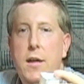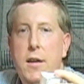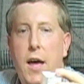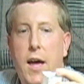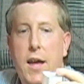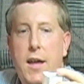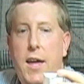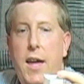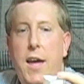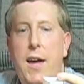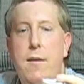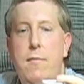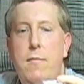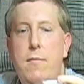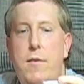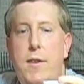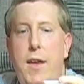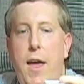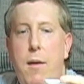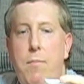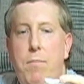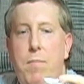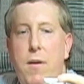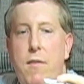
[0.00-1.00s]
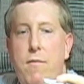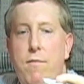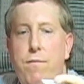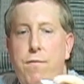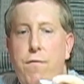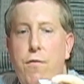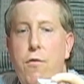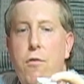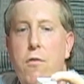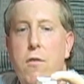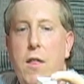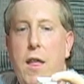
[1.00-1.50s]
Again, tape it
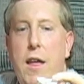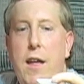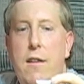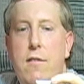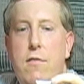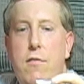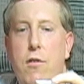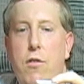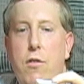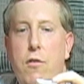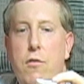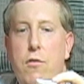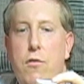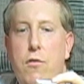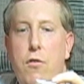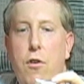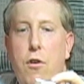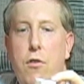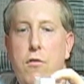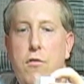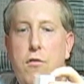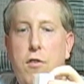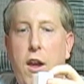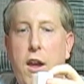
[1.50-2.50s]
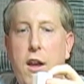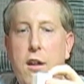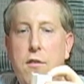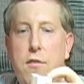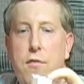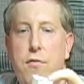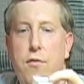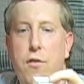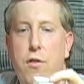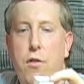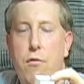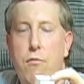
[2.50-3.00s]
fully so there's no chance
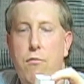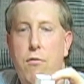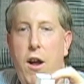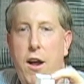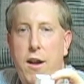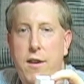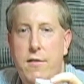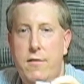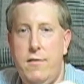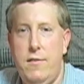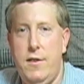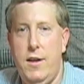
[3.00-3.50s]
for the rice